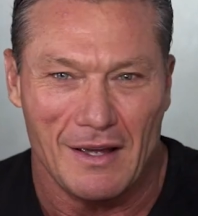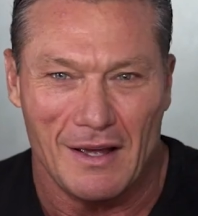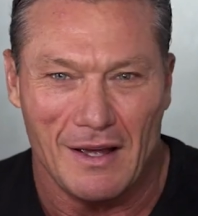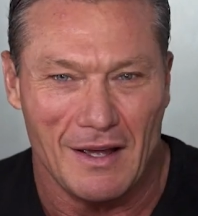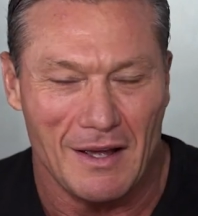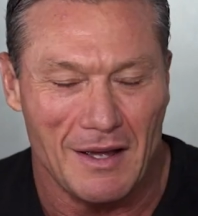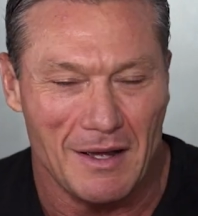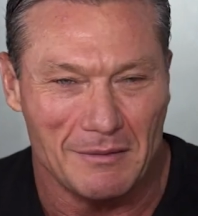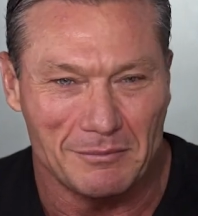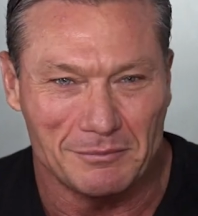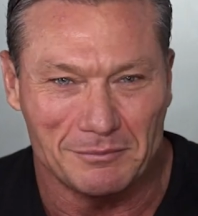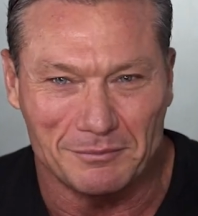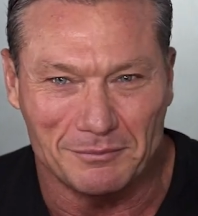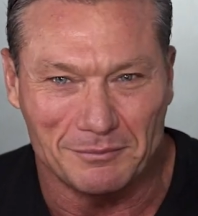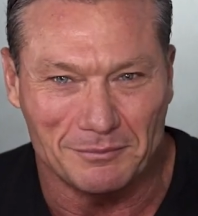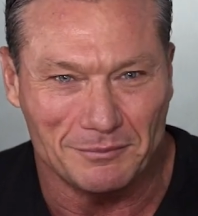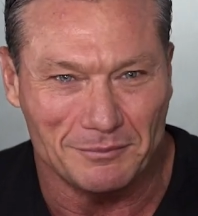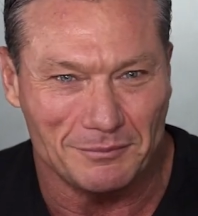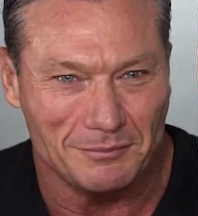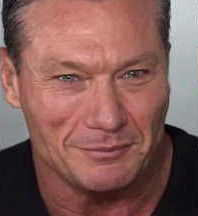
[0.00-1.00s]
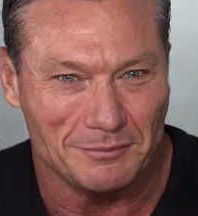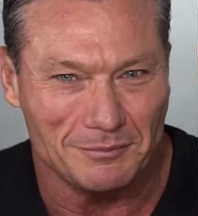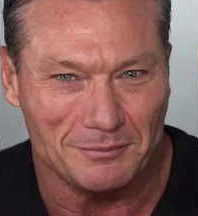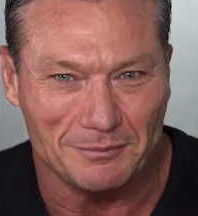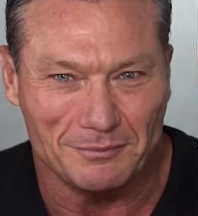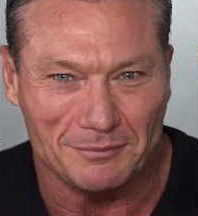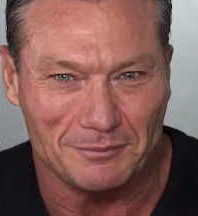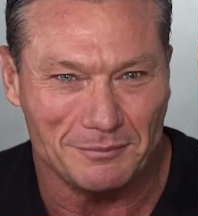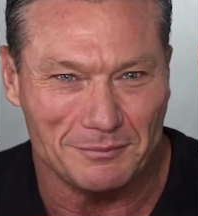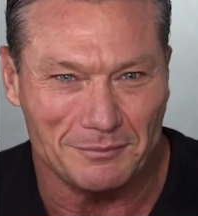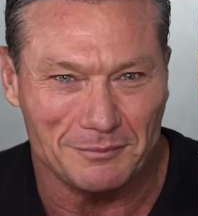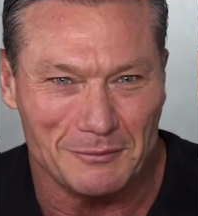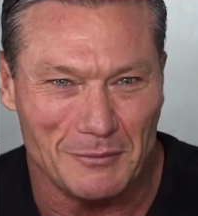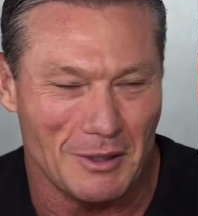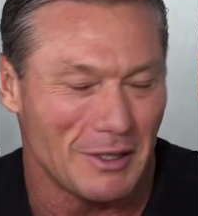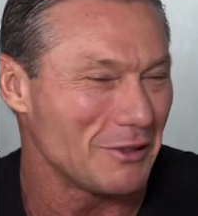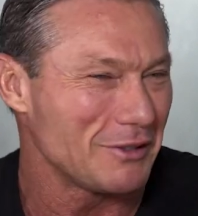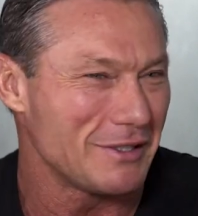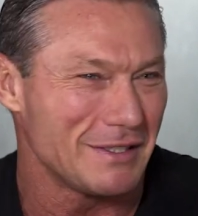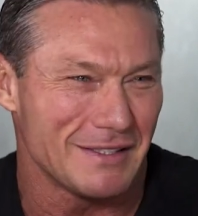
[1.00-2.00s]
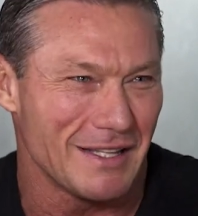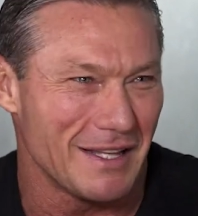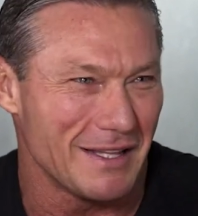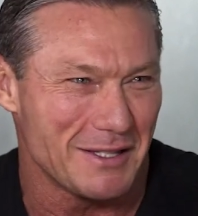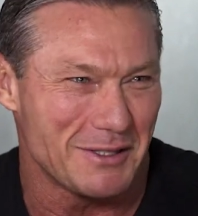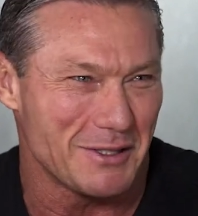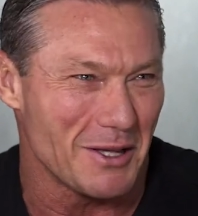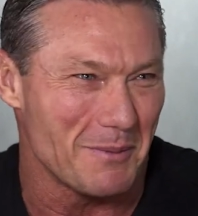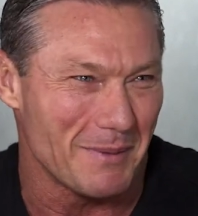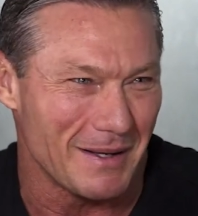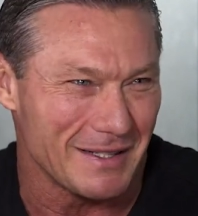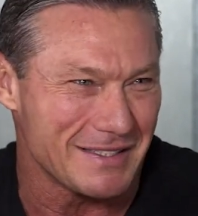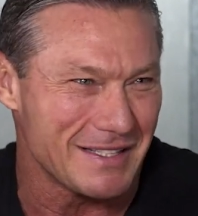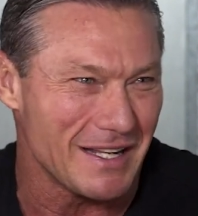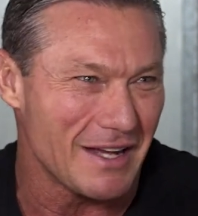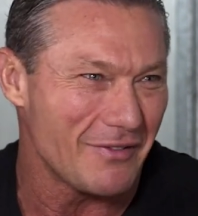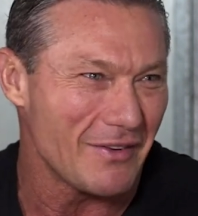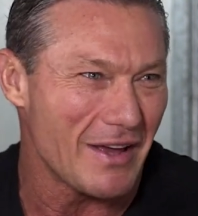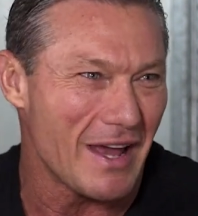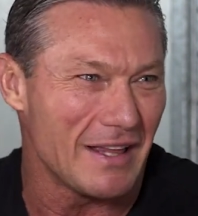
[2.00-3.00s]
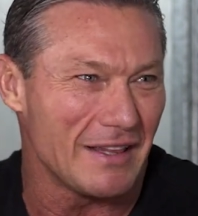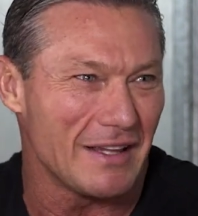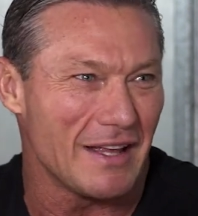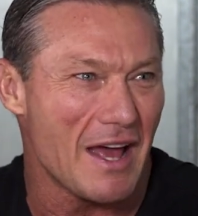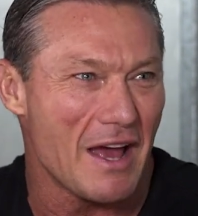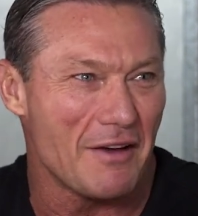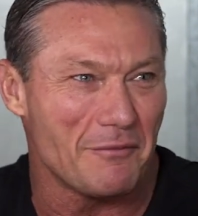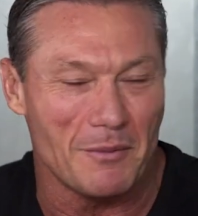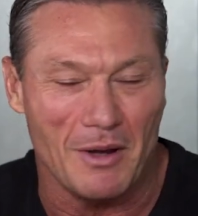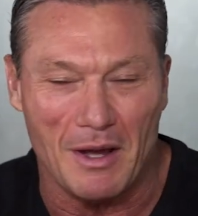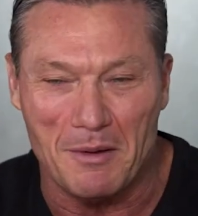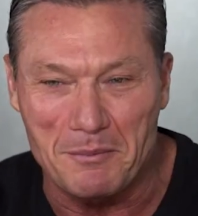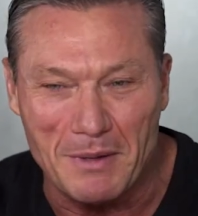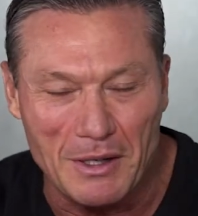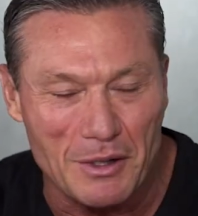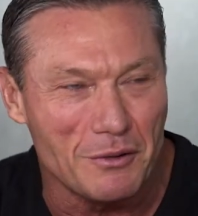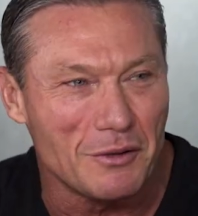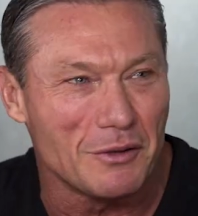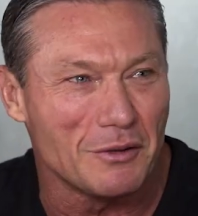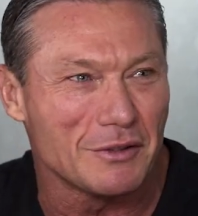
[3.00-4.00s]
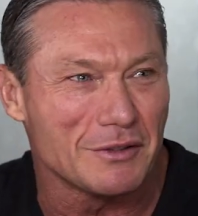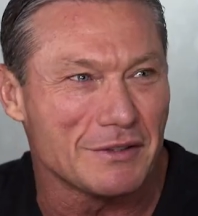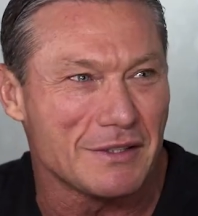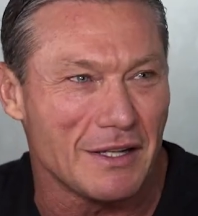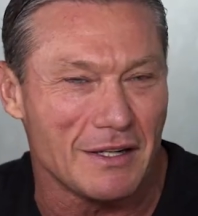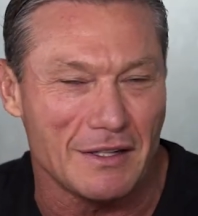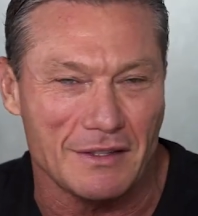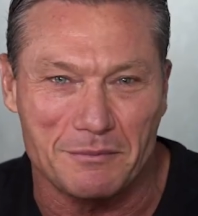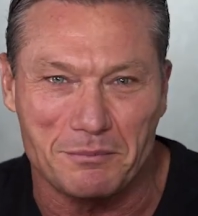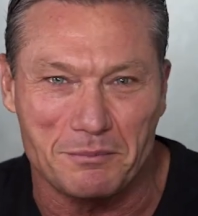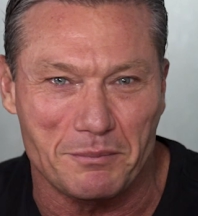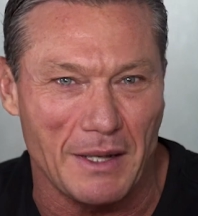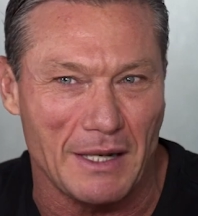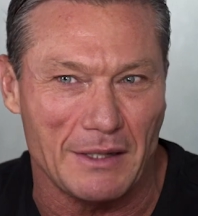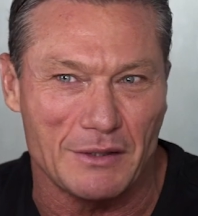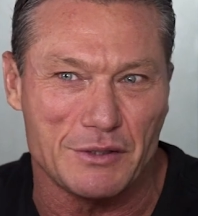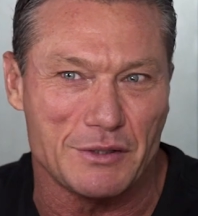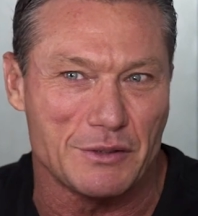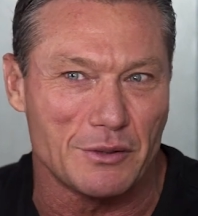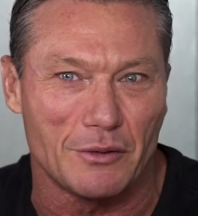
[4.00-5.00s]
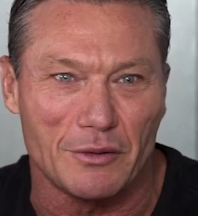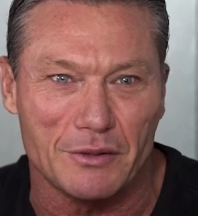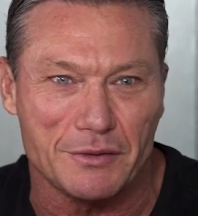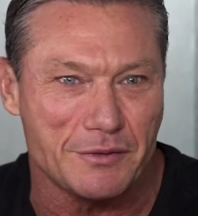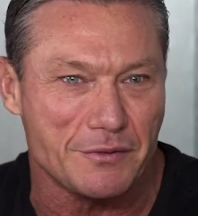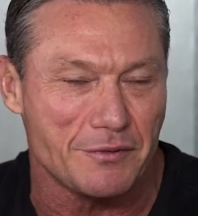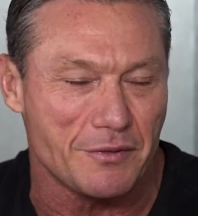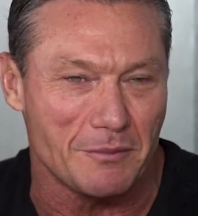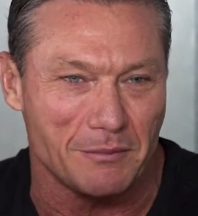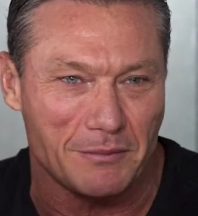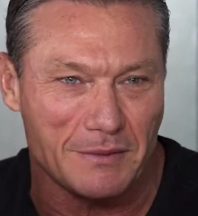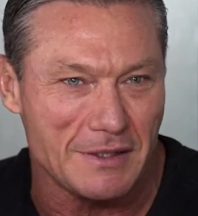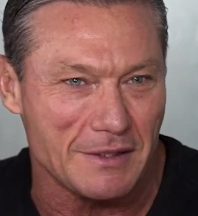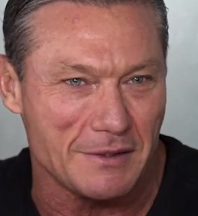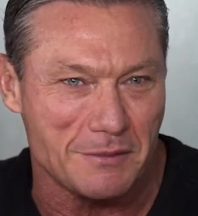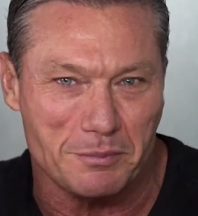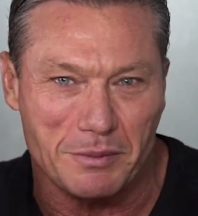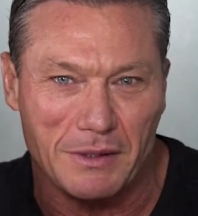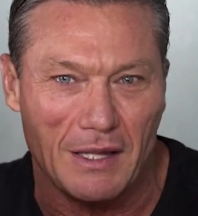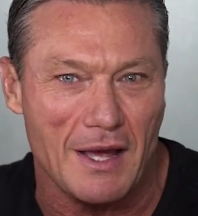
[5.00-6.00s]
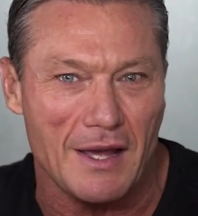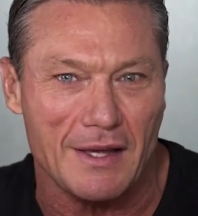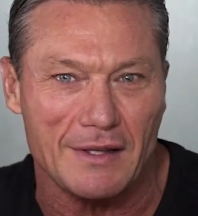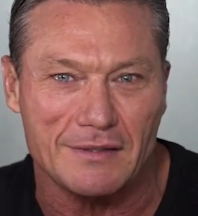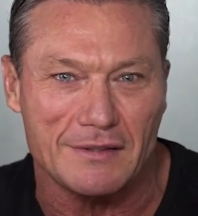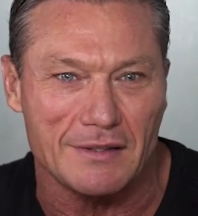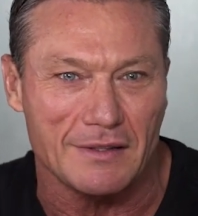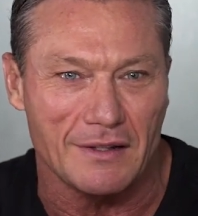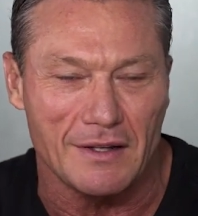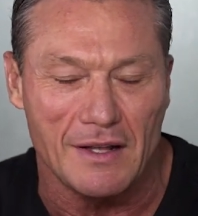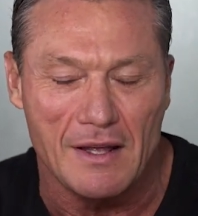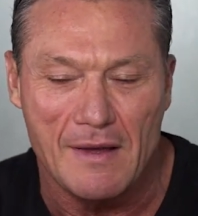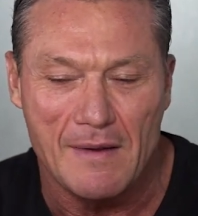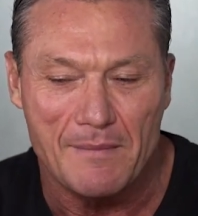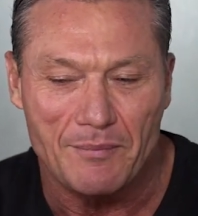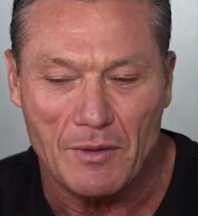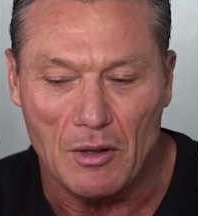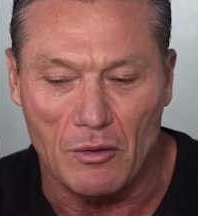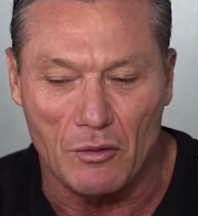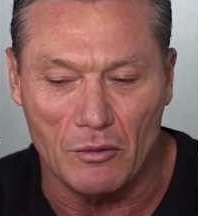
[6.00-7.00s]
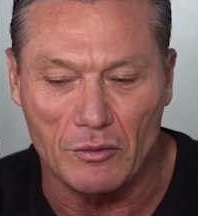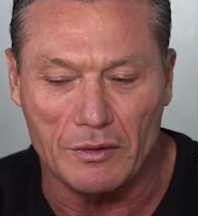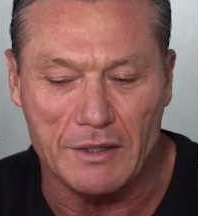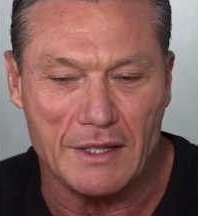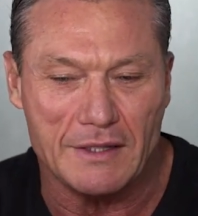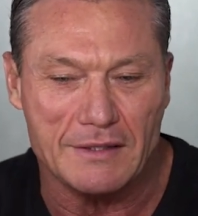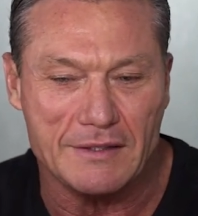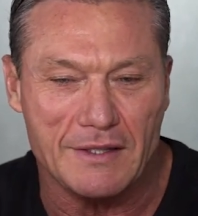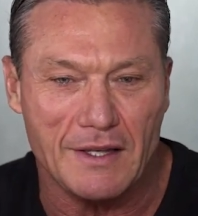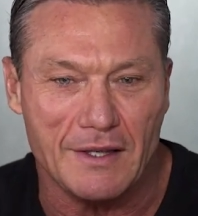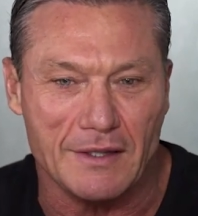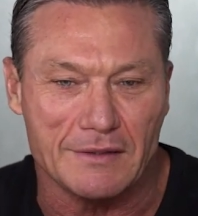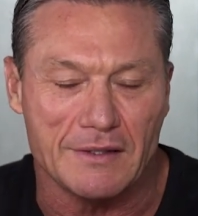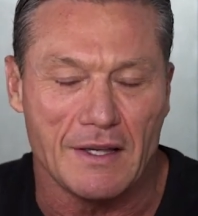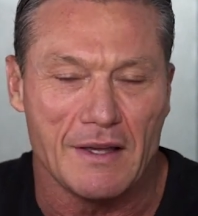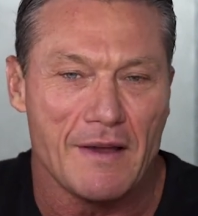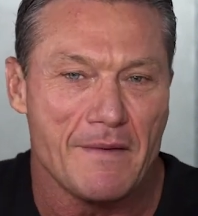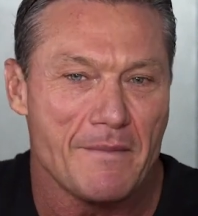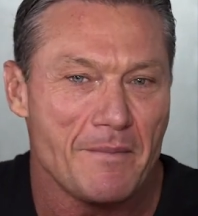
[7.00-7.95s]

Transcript: what else is there? There's so much stuff. And then have my minerals that have been sourced from this place and all these things.